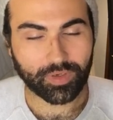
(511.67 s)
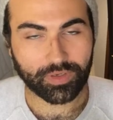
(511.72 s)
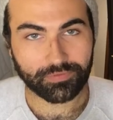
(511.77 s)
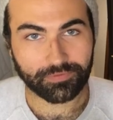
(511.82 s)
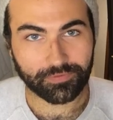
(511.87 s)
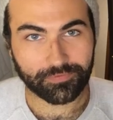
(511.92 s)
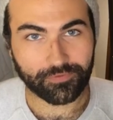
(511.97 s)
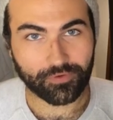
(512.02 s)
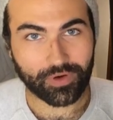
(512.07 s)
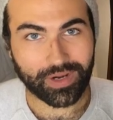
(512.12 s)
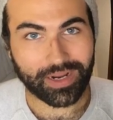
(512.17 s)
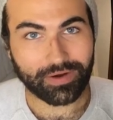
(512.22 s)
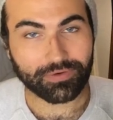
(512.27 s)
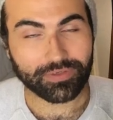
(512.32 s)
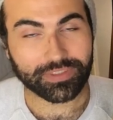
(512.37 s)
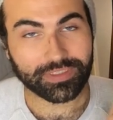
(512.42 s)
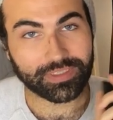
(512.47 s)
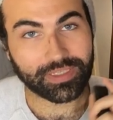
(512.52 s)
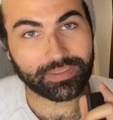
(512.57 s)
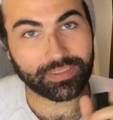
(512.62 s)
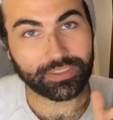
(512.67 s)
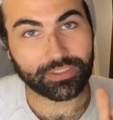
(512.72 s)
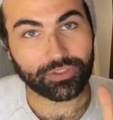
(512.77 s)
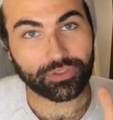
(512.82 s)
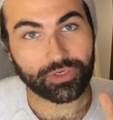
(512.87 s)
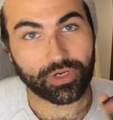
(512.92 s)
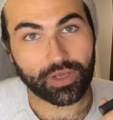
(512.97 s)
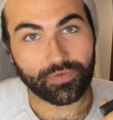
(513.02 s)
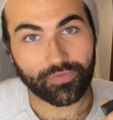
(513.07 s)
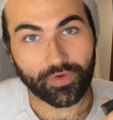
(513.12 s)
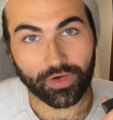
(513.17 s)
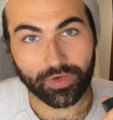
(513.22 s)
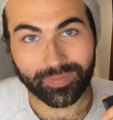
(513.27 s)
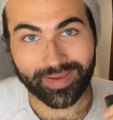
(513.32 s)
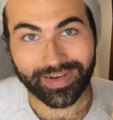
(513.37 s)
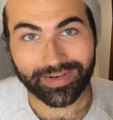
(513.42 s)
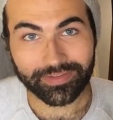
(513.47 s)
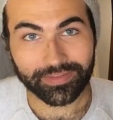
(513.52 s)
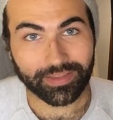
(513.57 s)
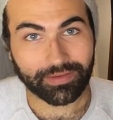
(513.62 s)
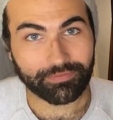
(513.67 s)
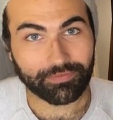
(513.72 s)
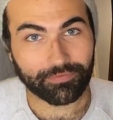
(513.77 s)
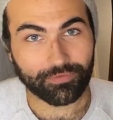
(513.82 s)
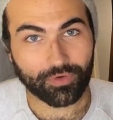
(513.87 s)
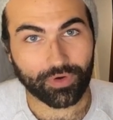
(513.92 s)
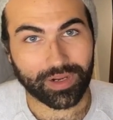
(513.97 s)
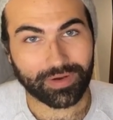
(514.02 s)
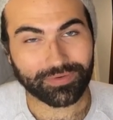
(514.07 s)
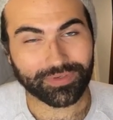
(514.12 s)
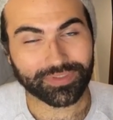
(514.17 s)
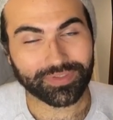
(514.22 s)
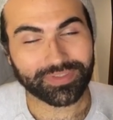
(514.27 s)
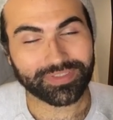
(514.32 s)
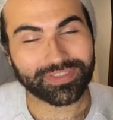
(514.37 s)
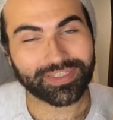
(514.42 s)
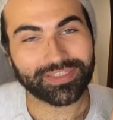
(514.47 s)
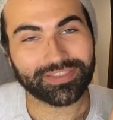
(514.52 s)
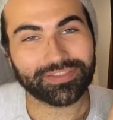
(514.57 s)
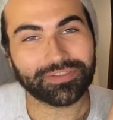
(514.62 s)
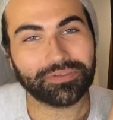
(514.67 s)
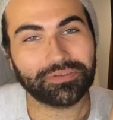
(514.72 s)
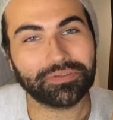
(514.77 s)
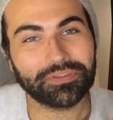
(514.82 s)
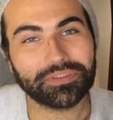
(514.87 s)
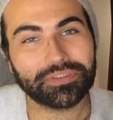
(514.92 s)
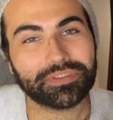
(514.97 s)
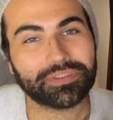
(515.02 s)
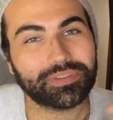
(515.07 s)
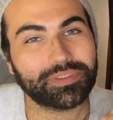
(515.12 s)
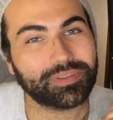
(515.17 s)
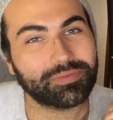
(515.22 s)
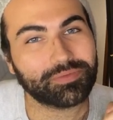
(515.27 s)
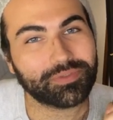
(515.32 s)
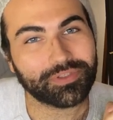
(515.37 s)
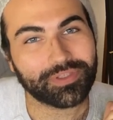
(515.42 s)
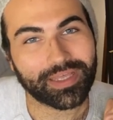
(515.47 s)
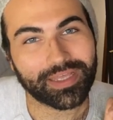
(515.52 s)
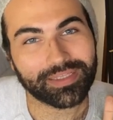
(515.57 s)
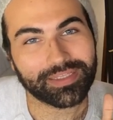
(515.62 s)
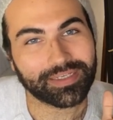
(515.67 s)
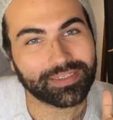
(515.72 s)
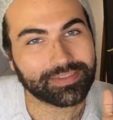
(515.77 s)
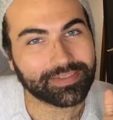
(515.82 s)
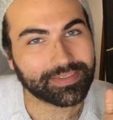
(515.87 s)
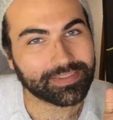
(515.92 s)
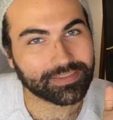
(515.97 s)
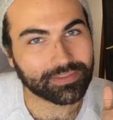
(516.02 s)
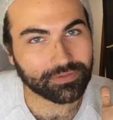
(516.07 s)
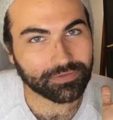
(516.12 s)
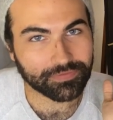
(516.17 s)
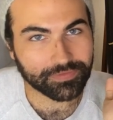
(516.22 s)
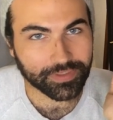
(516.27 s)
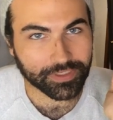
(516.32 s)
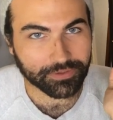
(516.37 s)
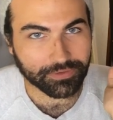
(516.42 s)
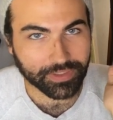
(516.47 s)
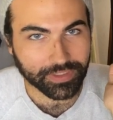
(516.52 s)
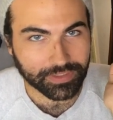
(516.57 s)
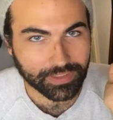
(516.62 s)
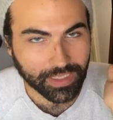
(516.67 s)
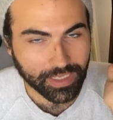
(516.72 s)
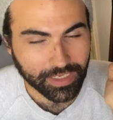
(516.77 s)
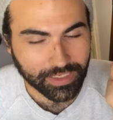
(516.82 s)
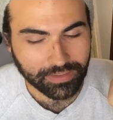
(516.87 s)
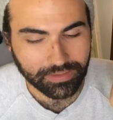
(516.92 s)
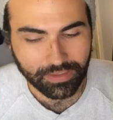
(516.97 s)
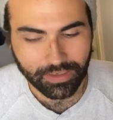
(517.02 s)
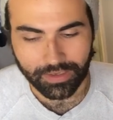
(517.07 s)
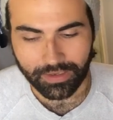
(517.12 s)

for 4 hours, and then they turn off automatically after 4 hours, so it's nice to go to sleep to that like nice little flickering light.